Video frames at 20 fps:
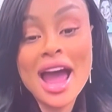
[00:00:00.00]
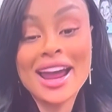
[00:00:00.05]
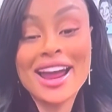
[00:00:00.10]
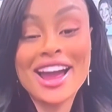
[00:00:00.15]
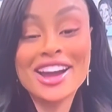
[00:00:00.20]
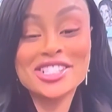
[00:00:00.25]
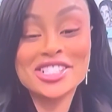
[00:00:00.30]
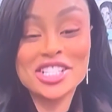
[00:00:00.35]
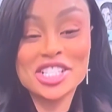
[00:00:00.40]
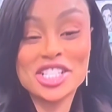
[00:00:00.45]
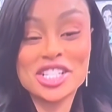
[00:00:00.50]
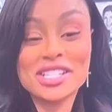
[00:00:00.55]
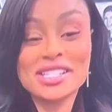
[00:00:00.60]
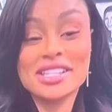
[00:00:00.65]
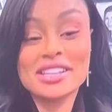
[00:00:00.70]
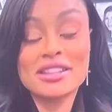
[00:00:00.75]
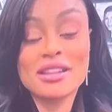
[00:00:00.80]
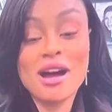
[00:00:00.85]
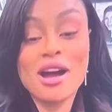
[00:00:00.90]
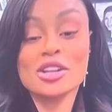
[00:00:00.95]
I actually
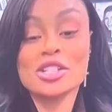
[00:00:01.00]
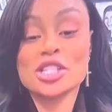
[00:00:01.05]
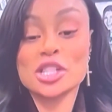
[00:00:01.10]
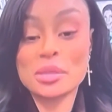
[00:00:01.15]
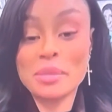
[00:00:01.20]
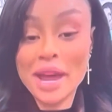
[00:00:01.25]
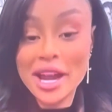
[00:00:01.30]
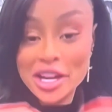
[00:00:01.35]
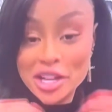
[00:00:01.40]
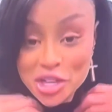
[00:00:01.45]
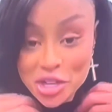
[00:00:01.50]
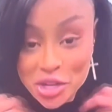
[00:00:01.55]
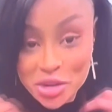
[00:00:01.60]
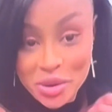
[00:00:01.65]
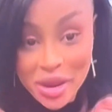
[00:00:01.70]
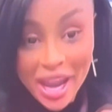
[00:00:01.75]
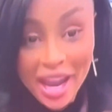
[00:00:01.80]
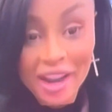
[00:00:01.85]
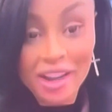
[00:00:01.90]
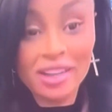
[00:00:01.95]
just launched my
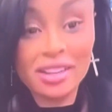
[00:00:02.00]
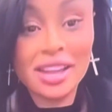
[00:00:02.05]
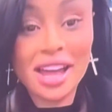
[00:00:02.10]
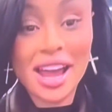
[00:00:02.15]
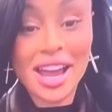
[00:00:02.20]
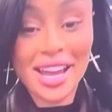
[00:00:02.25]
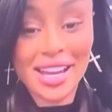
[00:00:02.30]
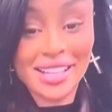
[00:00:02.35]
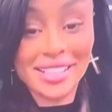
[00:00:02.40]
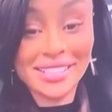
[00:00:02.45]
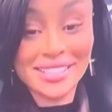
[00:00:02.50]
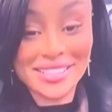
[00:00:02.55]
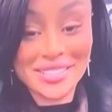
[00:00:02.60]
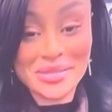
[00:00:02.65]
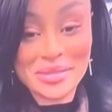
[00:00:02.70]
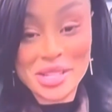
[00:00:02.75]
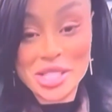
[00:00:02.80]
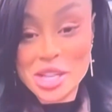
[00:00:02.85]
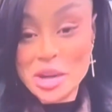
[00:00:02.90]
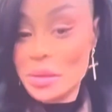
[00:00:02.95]
new hairline,
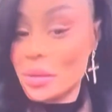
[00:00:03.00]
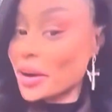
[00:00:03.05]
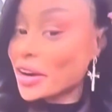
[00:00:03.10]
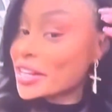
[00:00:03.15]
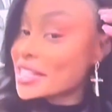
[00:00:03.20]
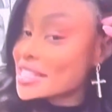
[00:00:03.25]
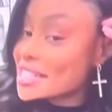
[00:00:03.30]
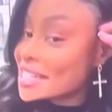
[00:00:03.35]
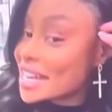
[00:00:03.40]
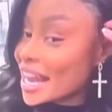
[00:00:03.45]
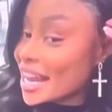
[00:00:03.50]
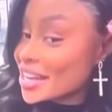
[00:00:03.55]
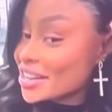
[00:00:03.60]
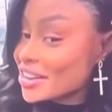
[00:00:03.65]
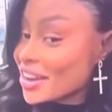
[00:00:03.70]
which I'm wearing today.